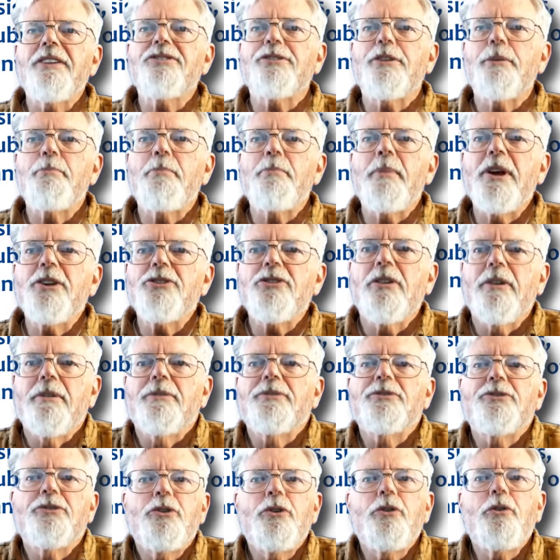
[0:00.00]
submission of
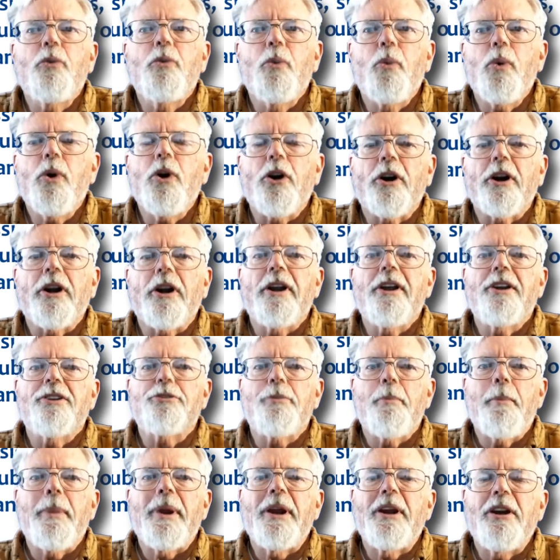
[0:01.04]
student work is to
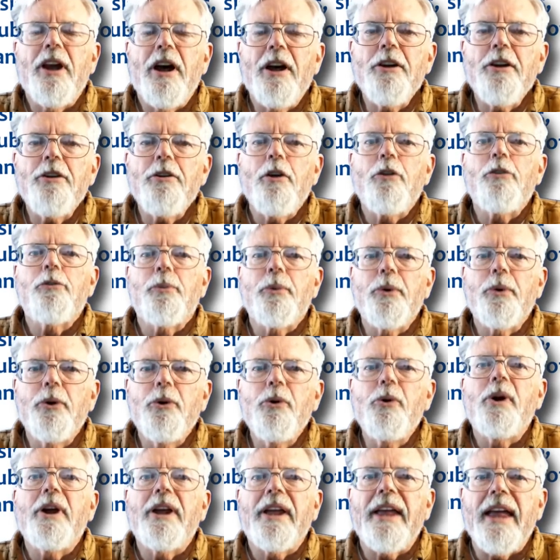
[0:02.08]
be done through
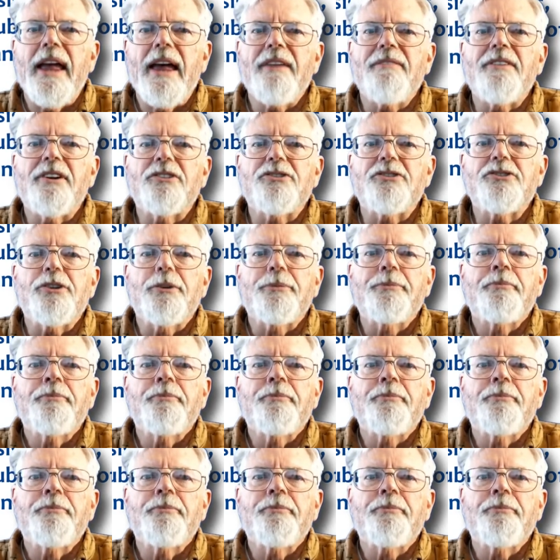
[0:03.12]
Canvas.